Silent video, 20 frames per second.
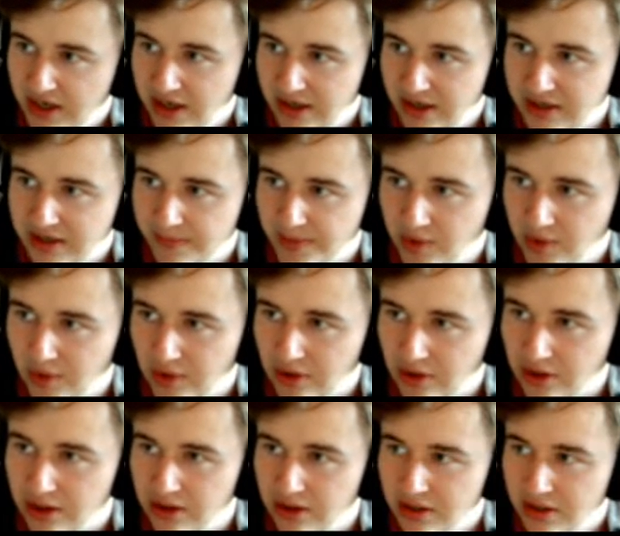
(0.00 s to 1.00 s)
the
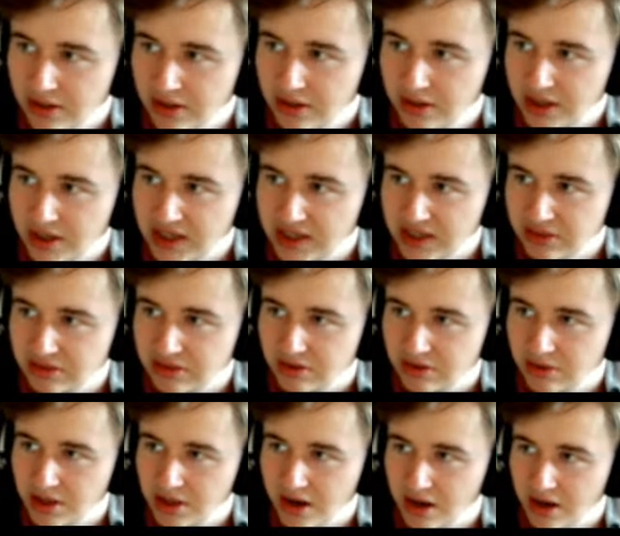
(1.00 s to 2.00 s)
ball
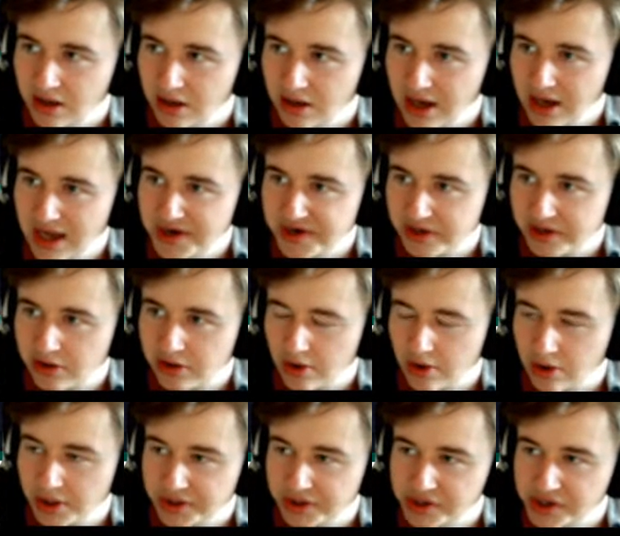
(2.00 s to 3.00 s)
into the other
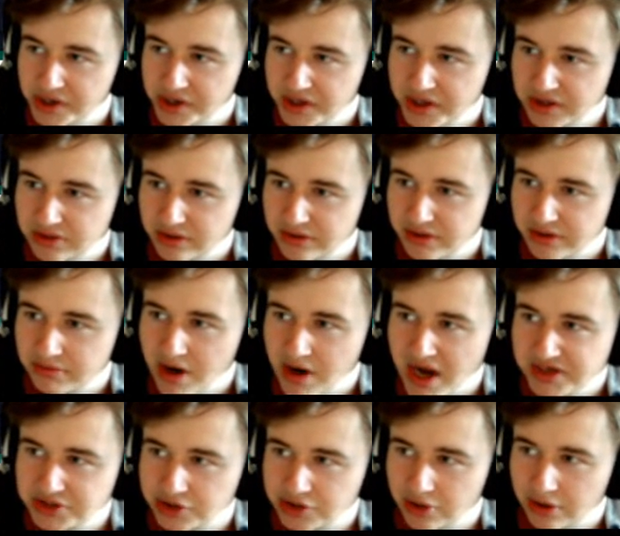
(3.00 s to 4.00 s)
corner, into the
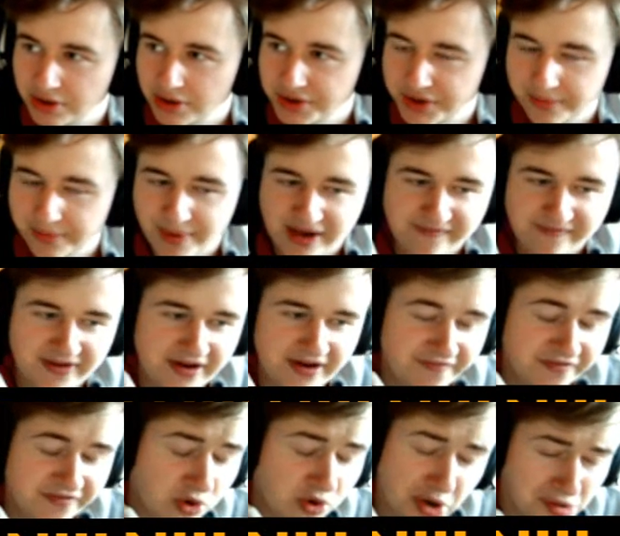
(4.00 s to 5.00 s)
right corner.
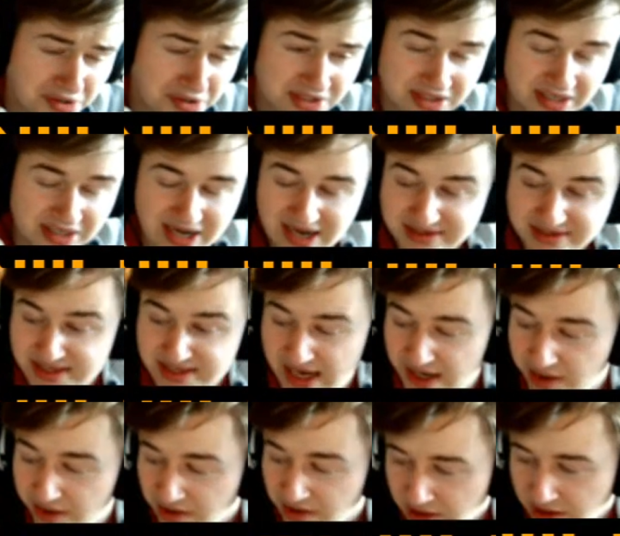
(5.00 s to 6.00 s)
Medvedev couldn't get
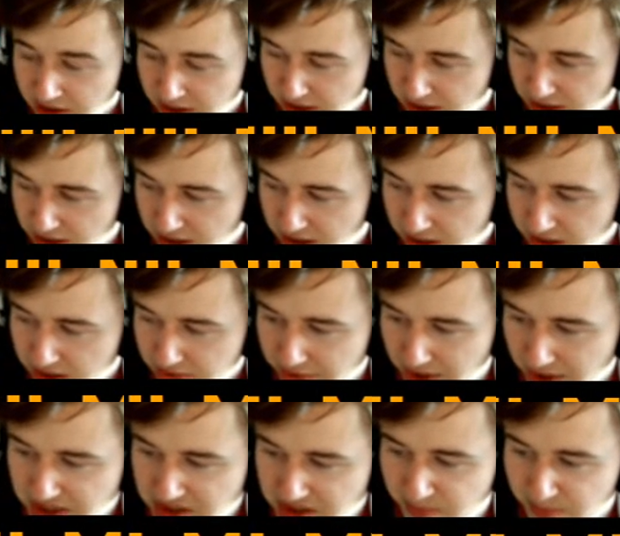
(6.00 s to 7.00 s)
there.
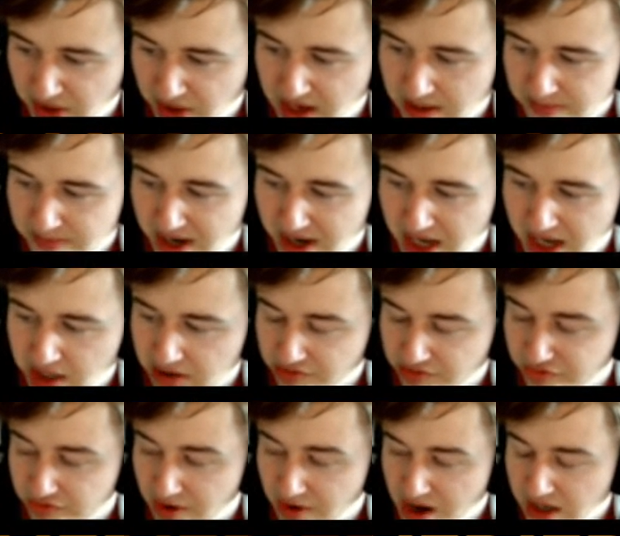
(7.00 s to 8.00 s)
Great play by
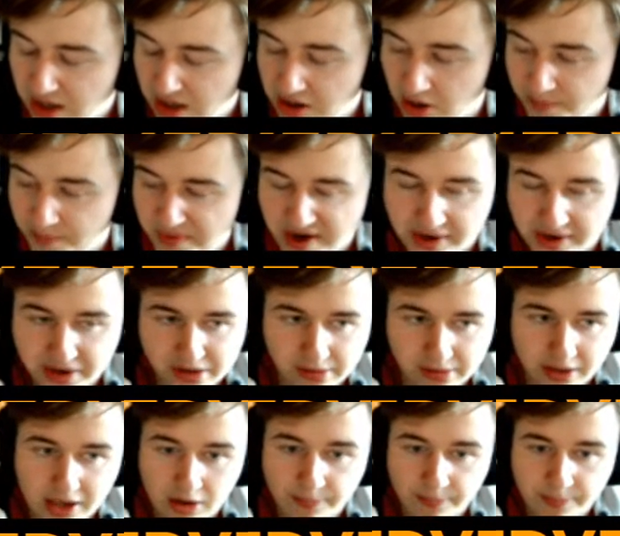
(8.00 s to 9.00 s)
Reilly
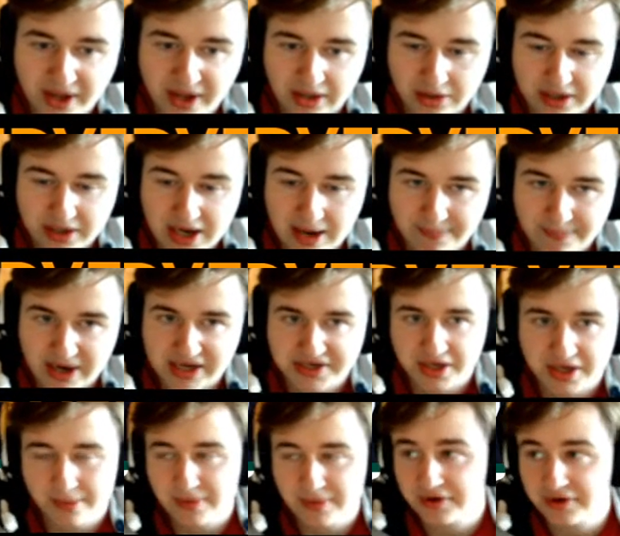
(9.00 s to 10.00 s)
Opelka by
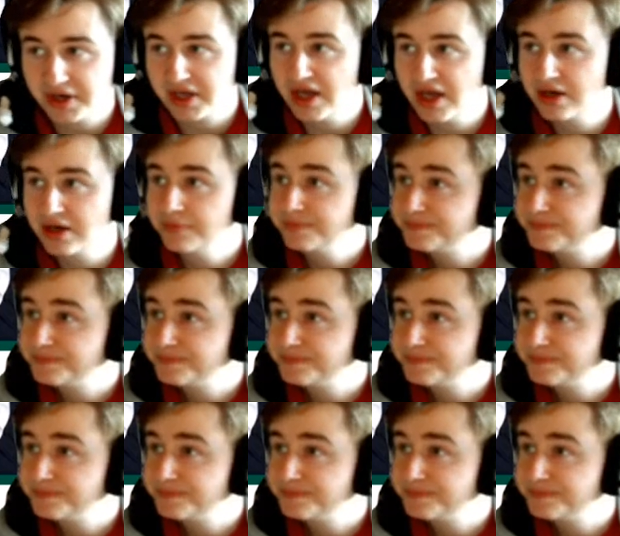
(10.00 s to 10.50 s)
the American.